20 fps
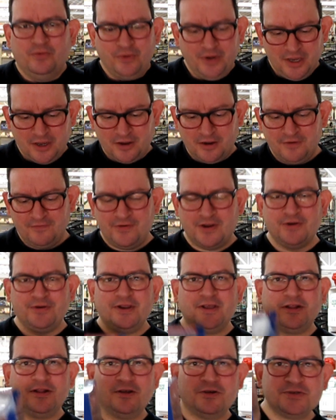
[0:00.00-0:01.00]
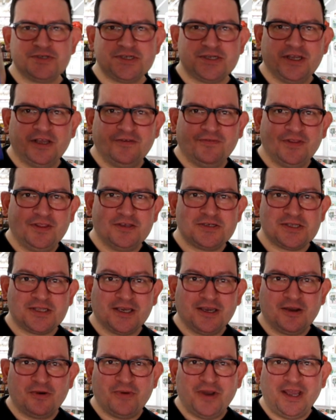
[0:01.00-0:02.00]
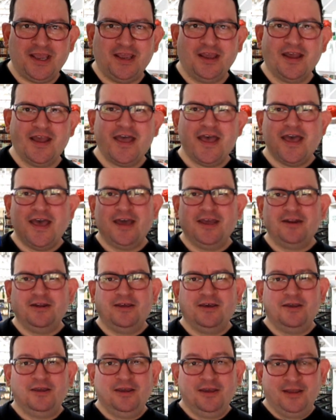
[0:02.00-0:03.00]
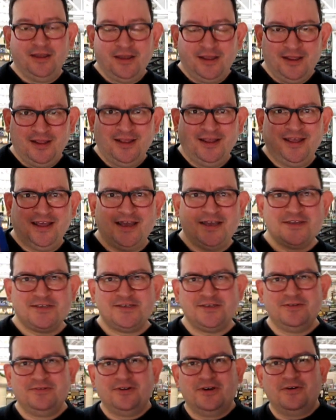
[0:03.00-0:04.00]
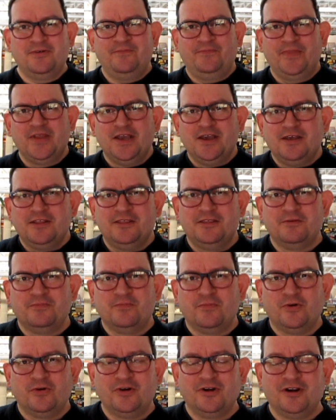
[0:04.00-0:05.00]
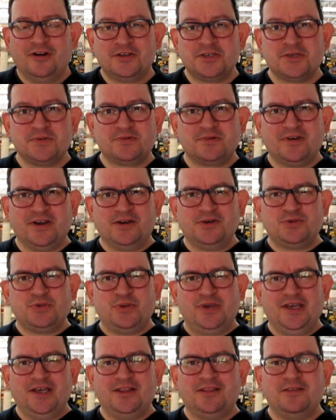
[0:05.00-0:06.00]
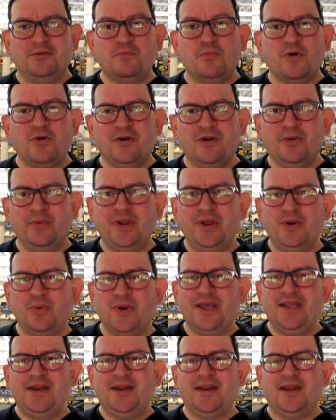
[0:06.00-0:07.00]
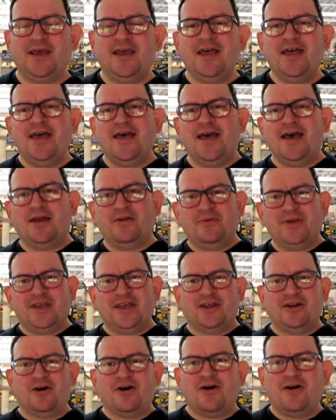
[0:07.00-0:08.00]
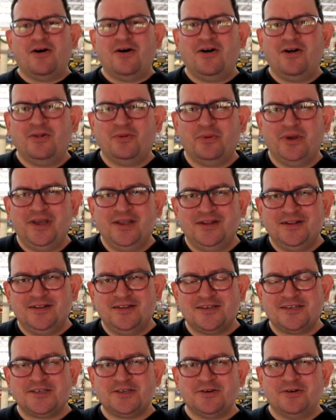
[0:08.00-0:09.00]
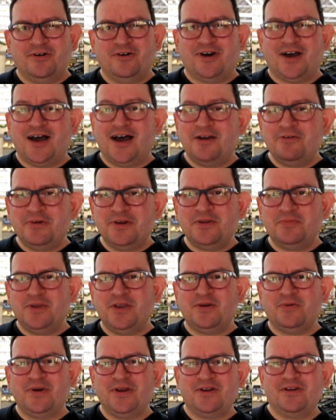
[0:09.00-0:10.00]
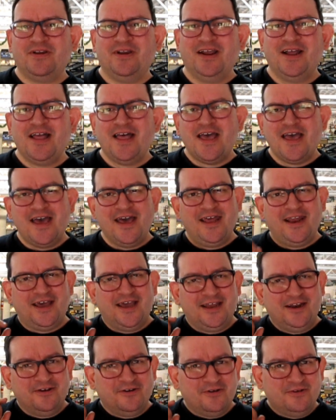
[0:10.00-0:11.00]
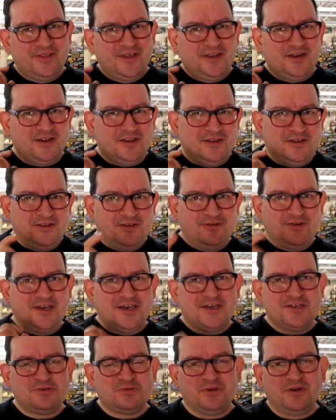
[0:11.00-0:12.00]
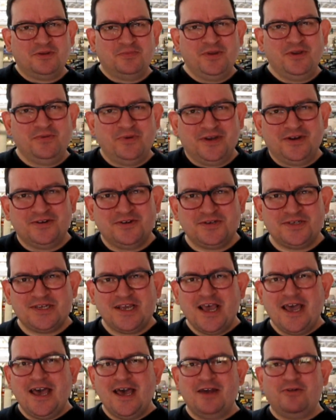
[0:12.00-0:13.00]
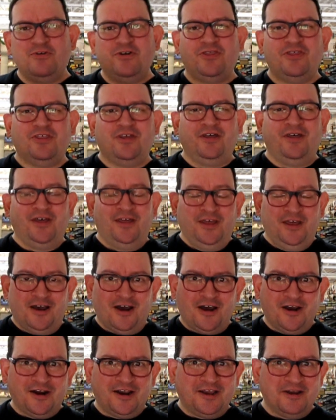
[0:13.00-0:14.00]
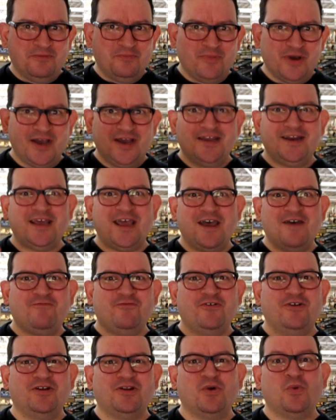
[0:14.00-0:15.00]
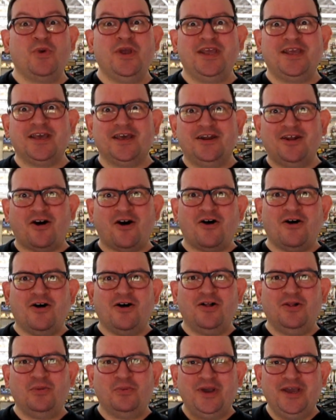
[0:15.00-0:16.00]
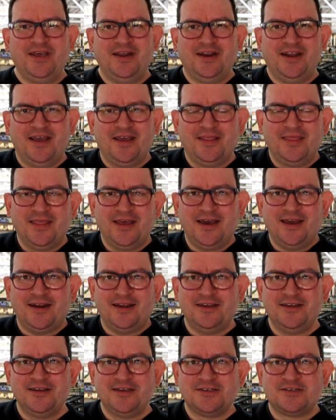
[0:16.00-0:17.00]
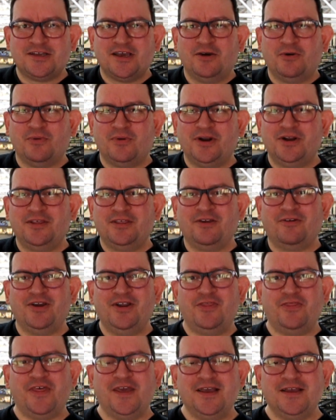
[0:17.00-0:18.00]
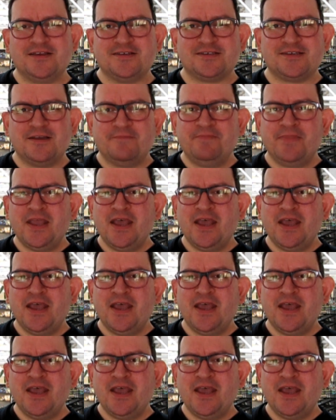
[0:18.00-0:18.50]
We are very close to giving this thing away, and as you know, the more subscribers we get, the more we win, and we can all win. So I want to be a winner, and I know that you guys want to be winners, and with our combined effort we can all win, and that is one of the great things.